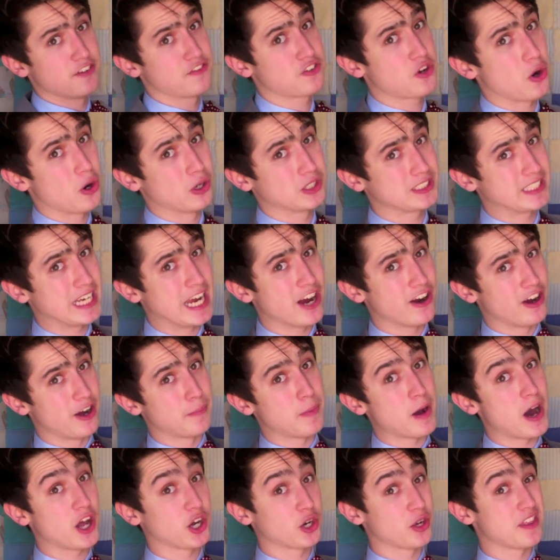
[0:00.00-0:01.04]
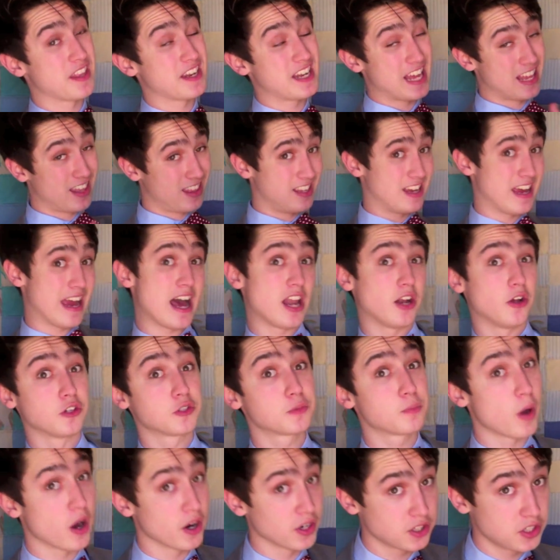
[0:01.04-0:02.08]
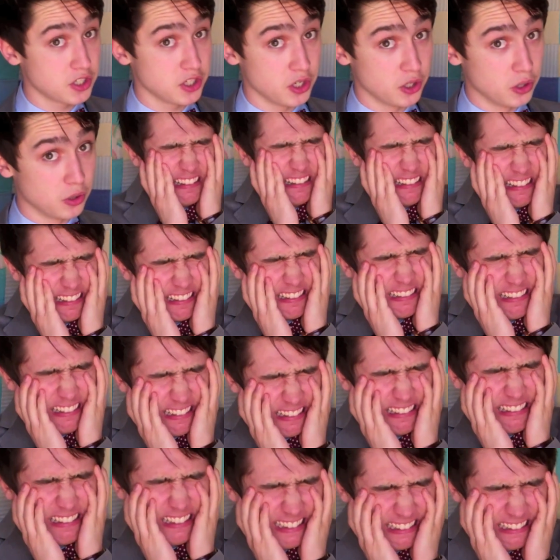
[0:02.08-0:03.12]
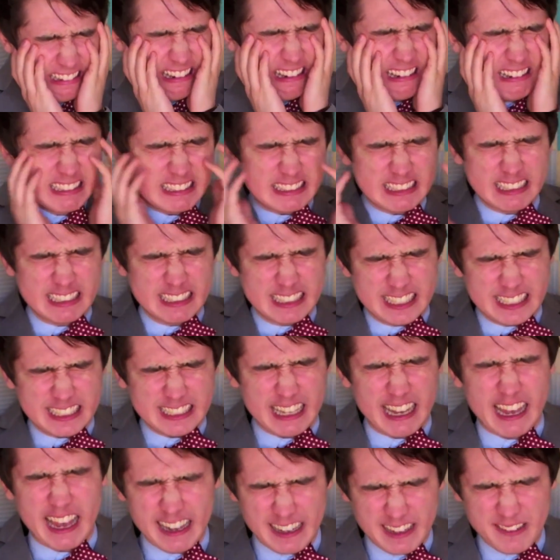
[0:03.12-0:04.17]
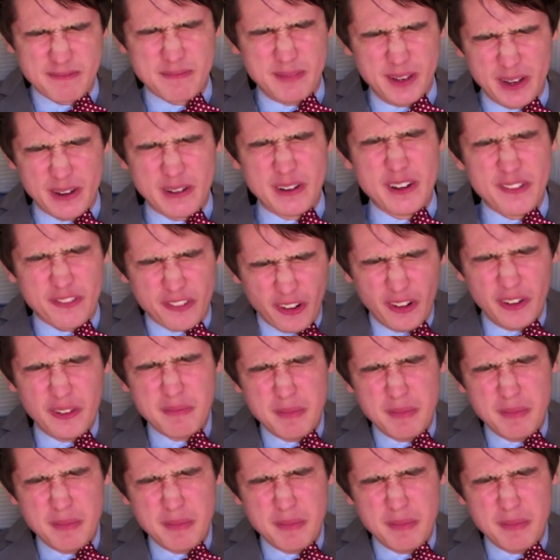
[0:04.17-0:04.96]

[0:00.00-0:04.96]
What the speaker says: of course, Harry Potter and the Deathly Hallows Part 2. Such sad and beautiful